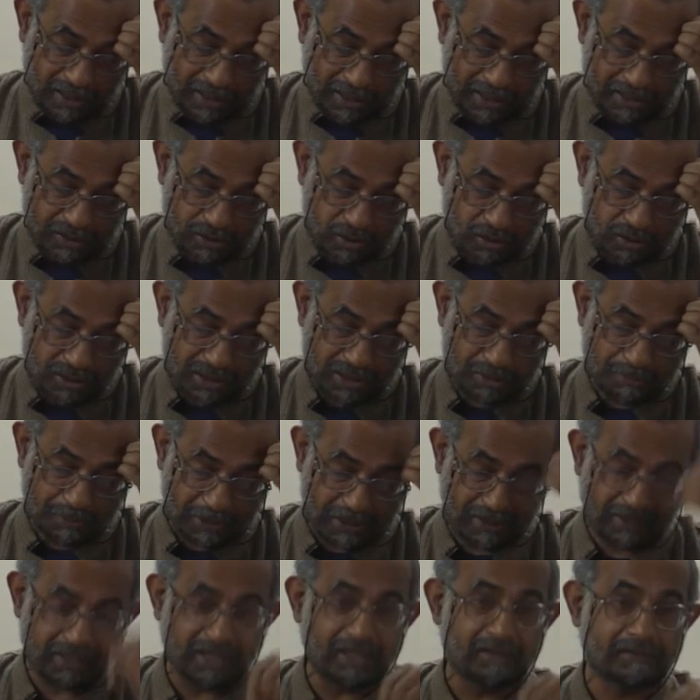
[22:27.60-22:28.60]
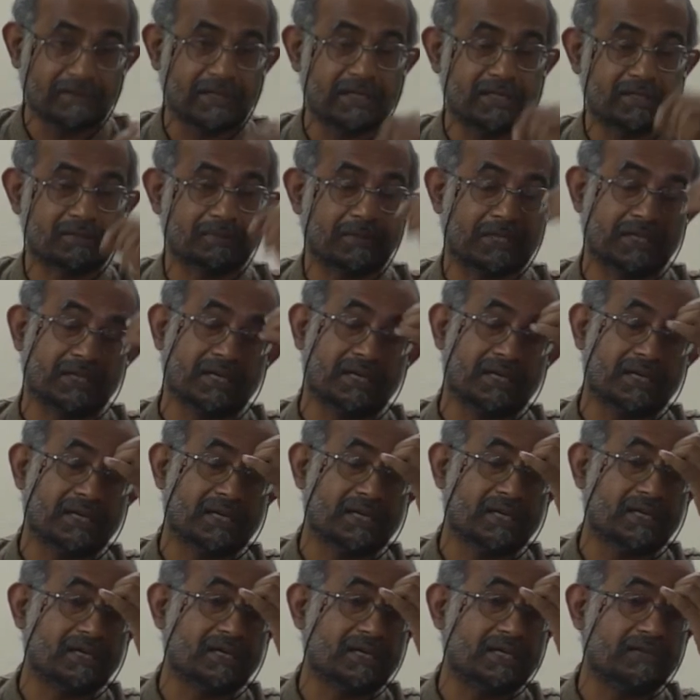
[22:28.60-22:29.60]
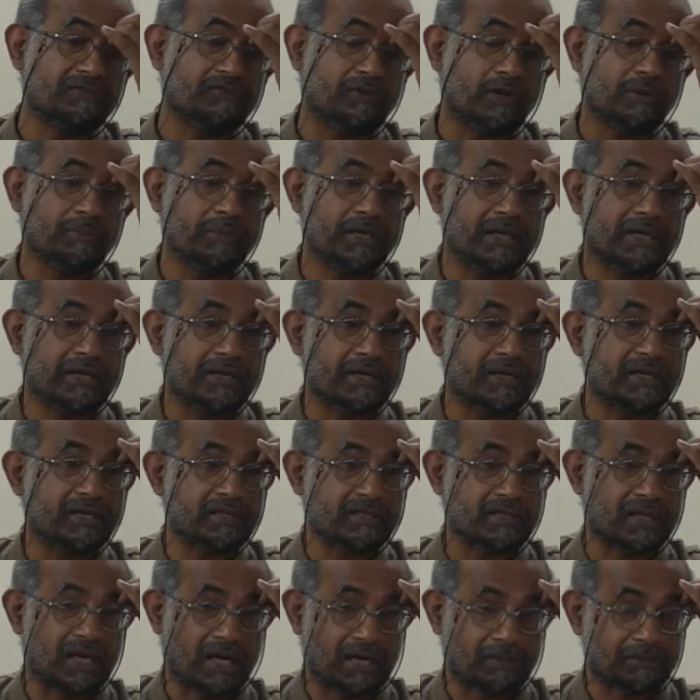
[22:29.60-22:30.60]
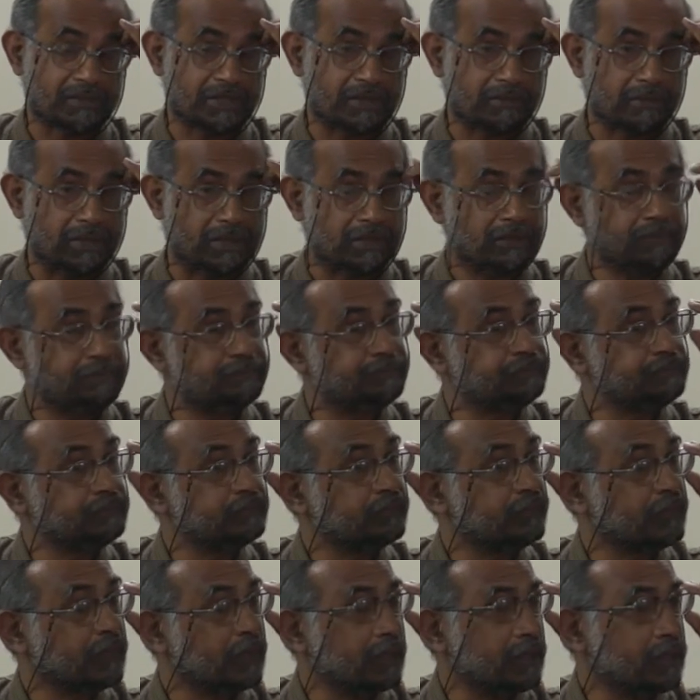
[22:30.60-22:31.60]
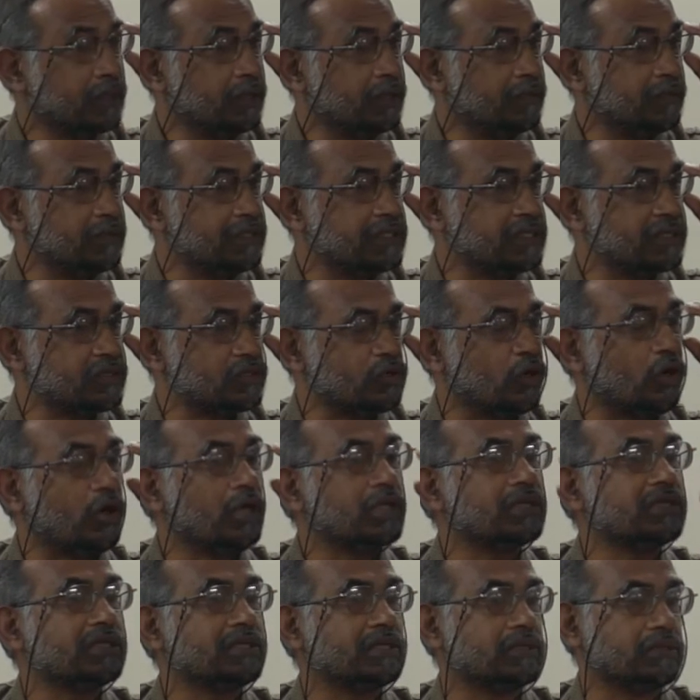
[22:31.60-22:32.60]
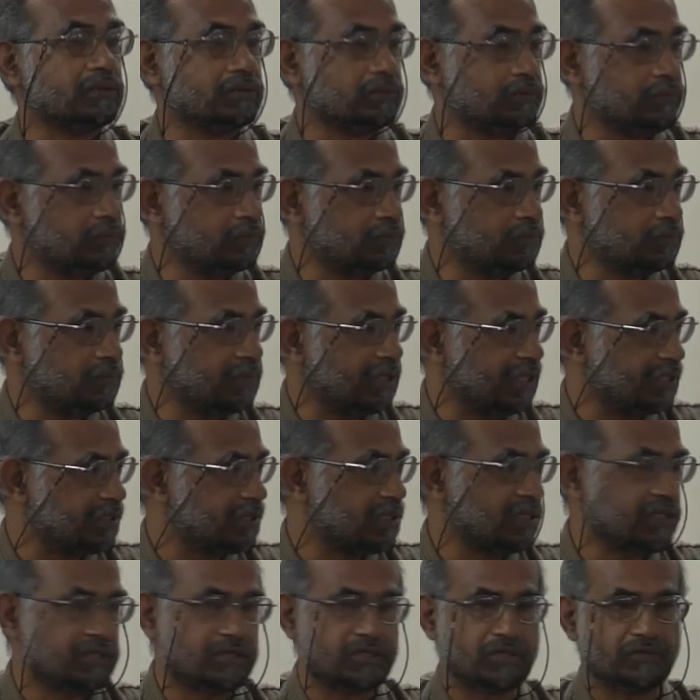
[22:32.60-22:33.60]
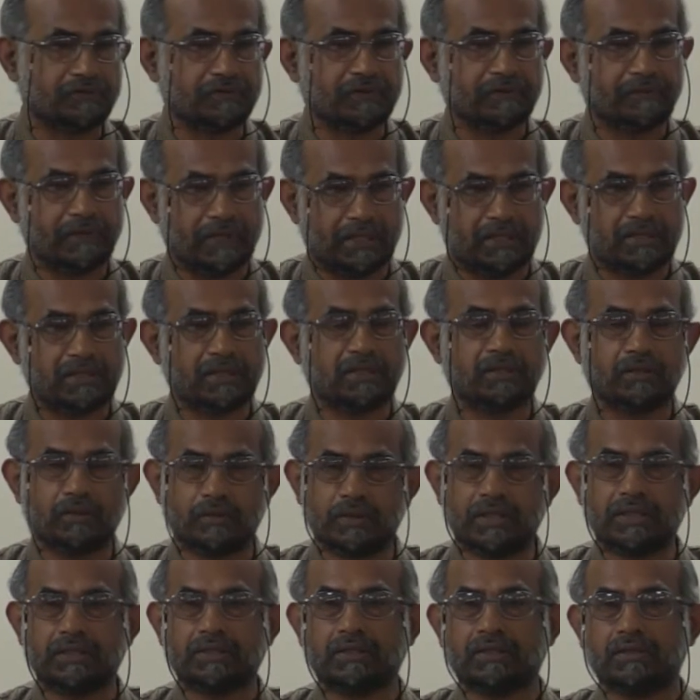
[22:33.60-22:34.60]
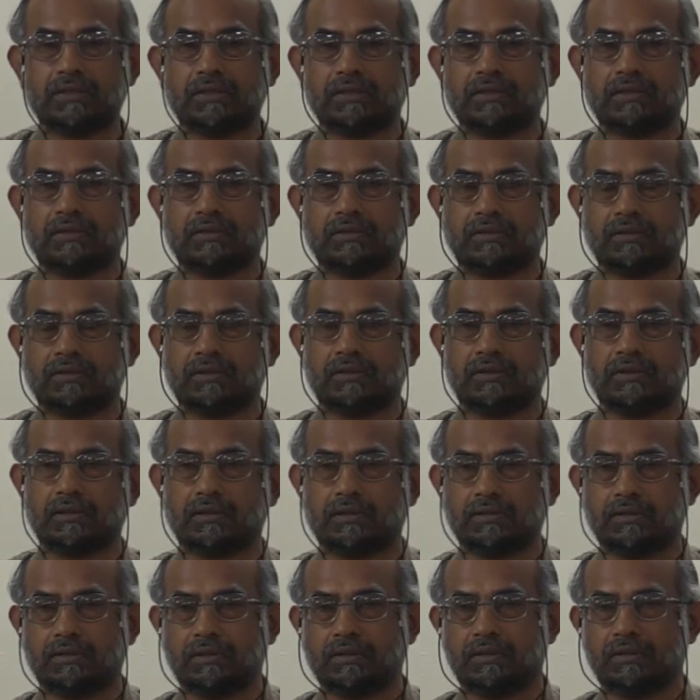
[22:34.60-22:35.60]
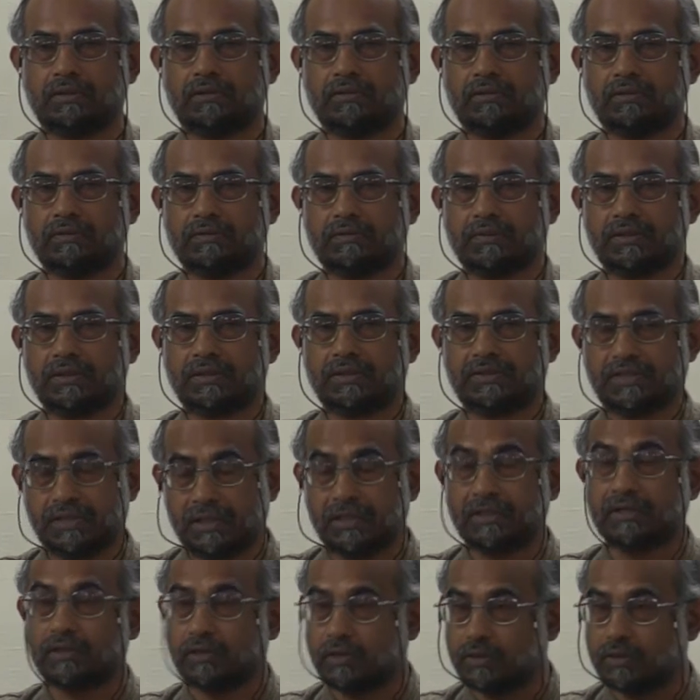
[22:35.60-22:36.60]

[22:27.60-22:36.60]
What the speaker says: And so this particular village, Mendhalekha, reformulated its Gram Sabha, which is all the residents of the village, including the children